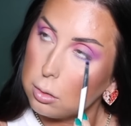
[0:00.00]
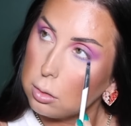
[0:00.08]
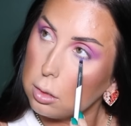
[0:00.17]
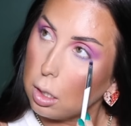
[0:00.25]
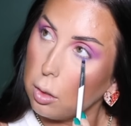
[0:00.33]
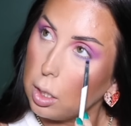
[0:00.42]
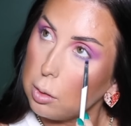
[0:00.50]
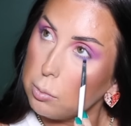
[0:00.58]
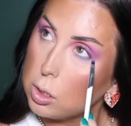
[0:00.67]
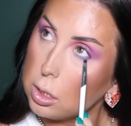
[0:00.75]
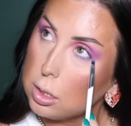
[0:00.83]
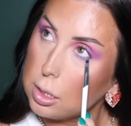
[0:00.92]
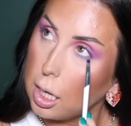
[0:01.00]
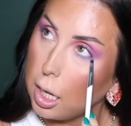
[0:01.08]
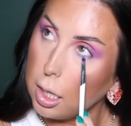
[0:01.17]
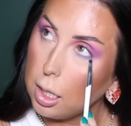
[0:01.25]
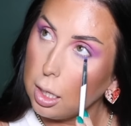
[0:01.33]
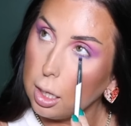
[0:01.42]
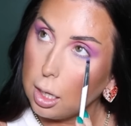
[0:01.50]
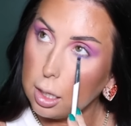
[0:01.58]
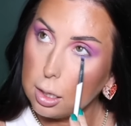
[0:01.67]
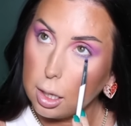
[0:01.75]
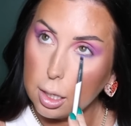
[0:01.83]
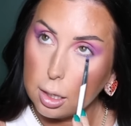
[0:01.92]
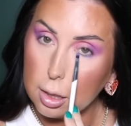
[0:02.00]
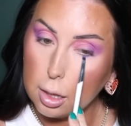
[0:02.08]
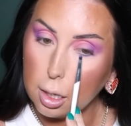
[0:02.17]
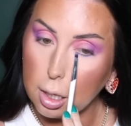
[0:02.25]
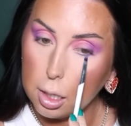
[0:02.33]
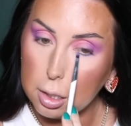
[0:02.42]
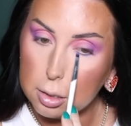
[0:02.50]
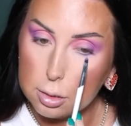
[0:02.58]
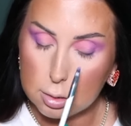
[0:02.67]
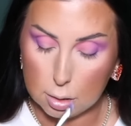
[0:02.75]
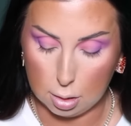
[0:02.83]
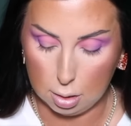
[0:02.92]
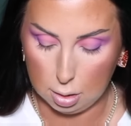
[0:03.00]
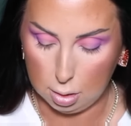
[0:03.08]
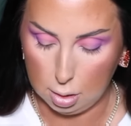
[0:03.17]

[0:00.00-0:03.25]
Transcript: So I'm just taking it like this.